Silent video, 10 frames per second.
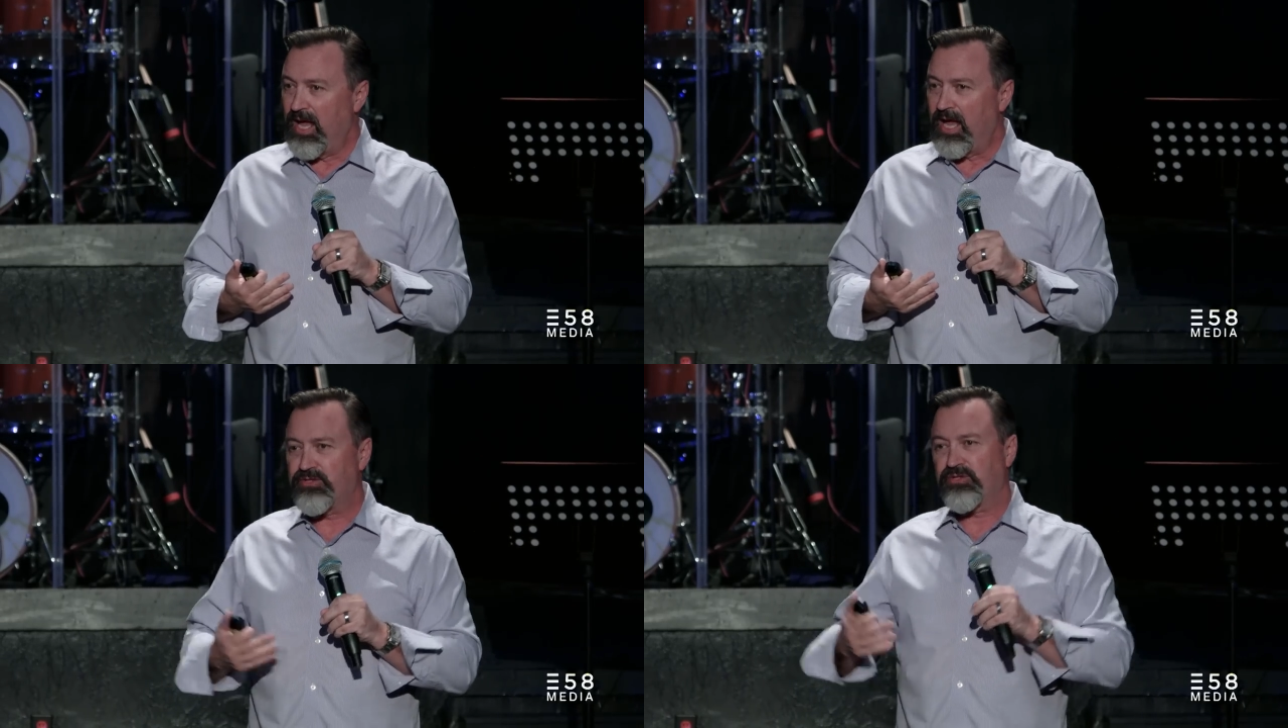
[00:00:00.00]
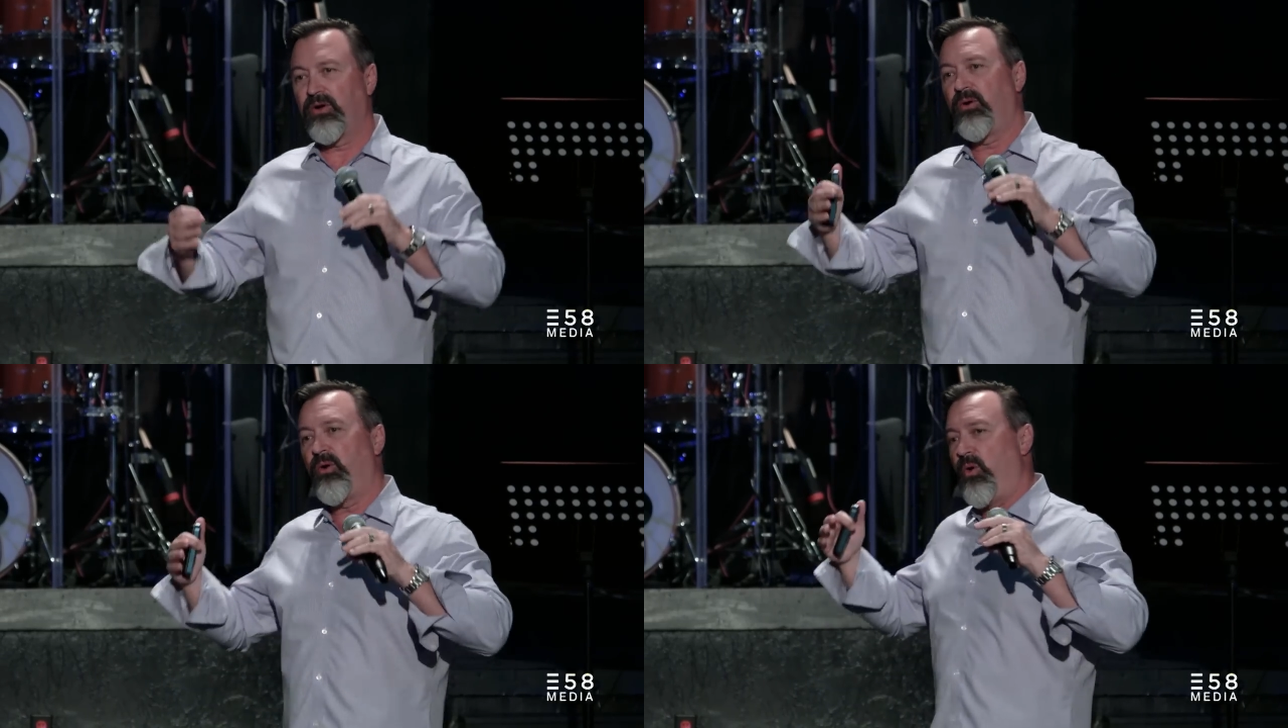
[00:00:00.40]
And
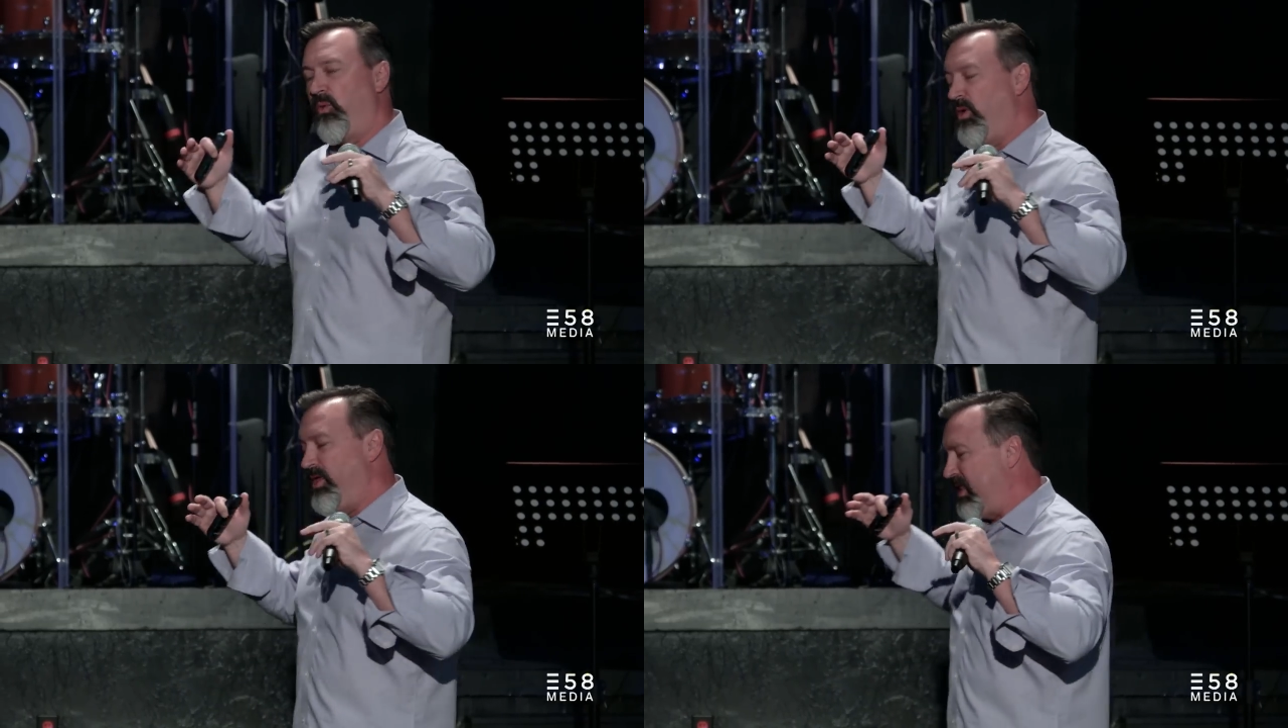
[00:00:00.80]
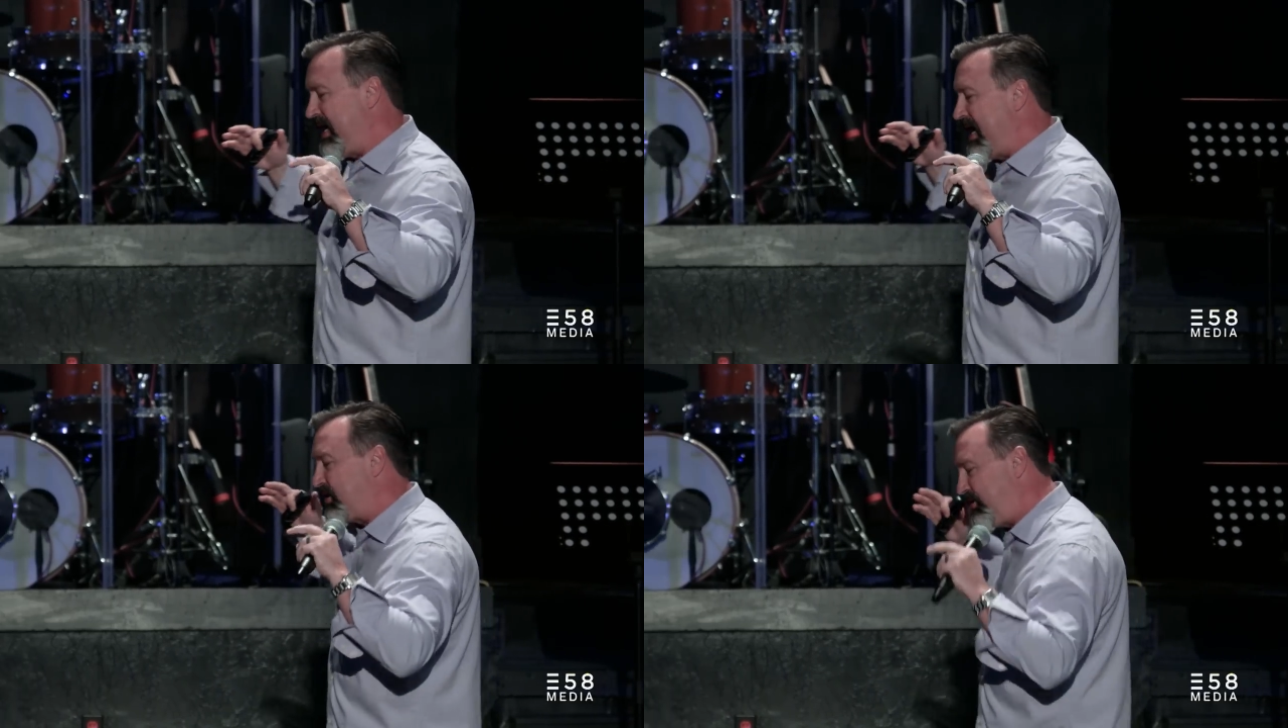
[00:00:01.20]
so when
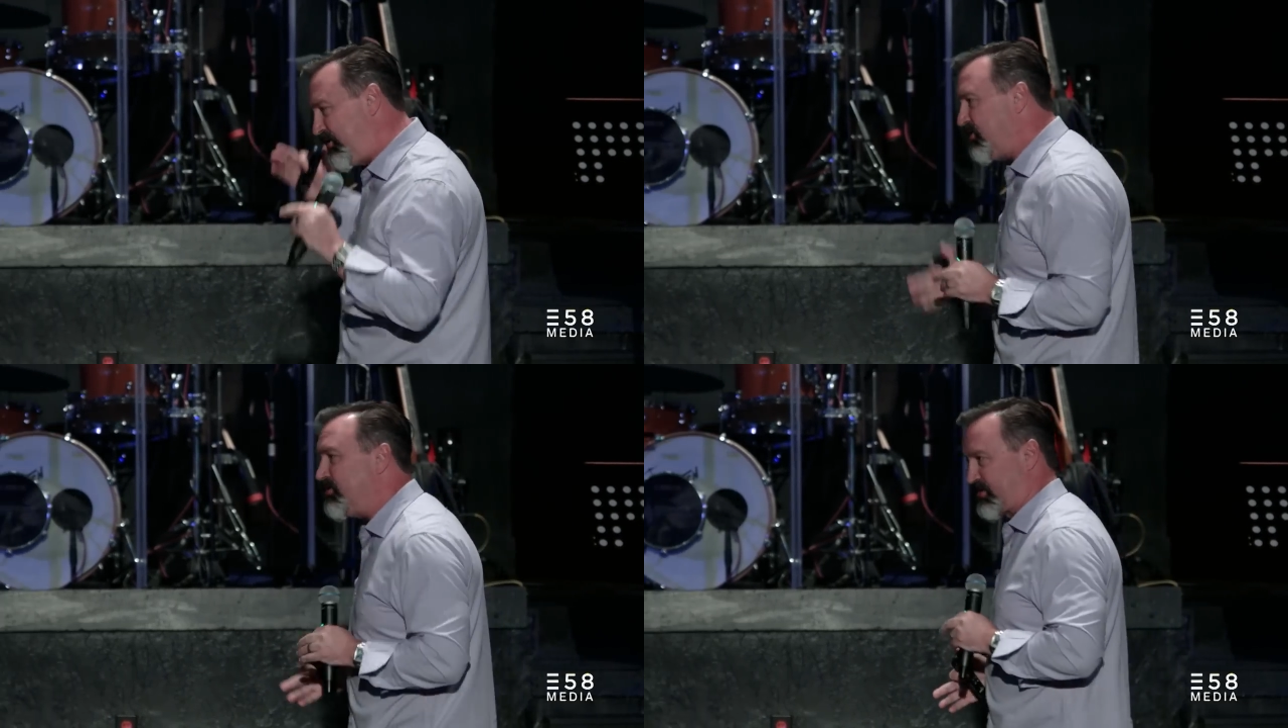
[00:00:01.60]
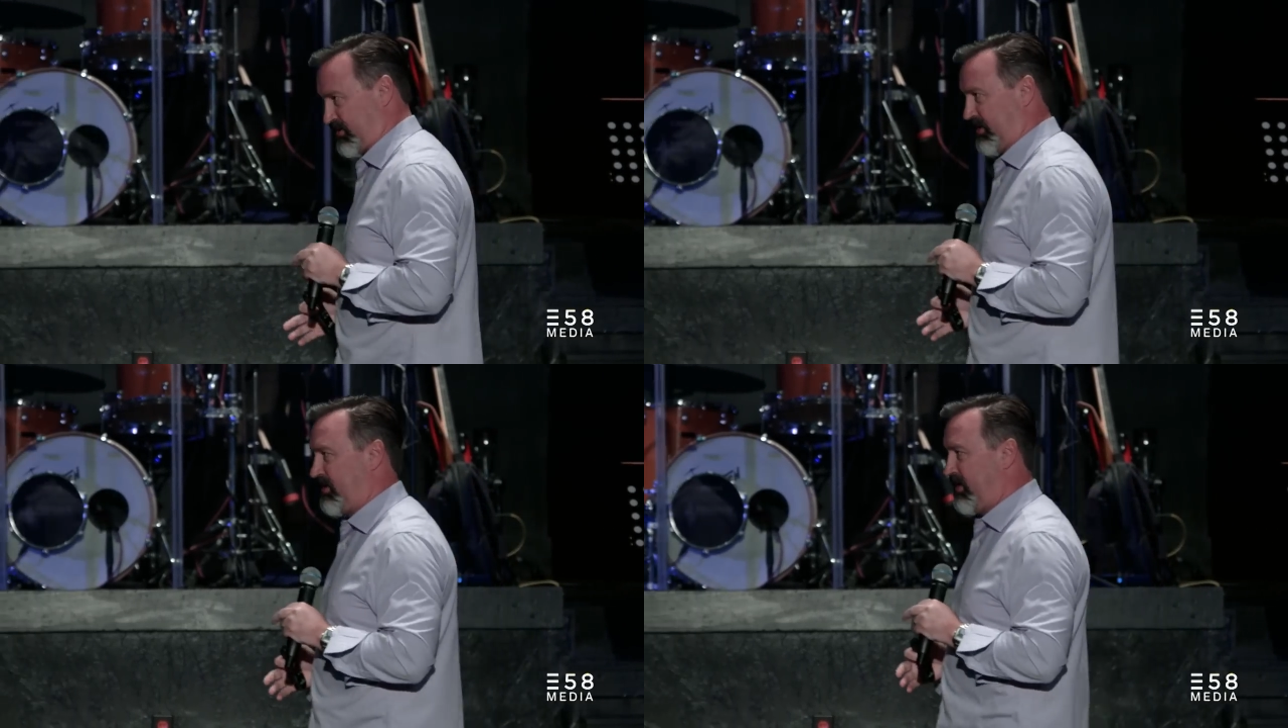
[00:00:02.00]
the
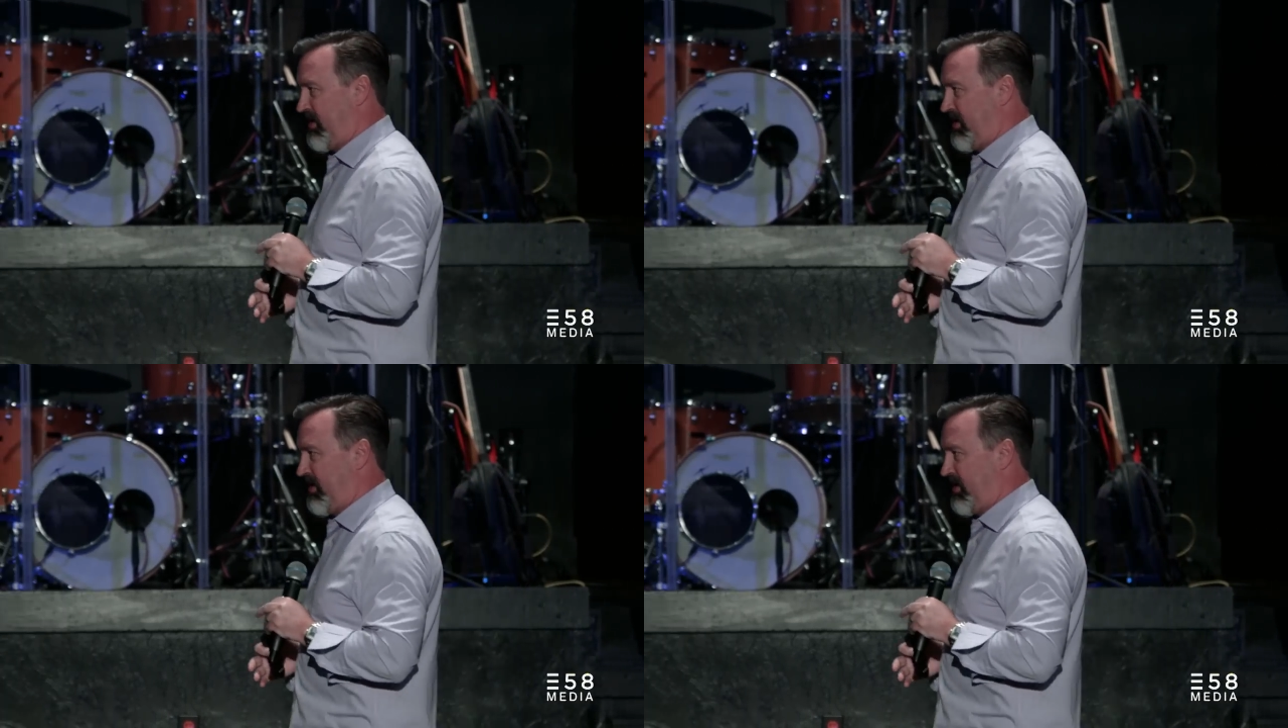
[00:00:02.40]
accuser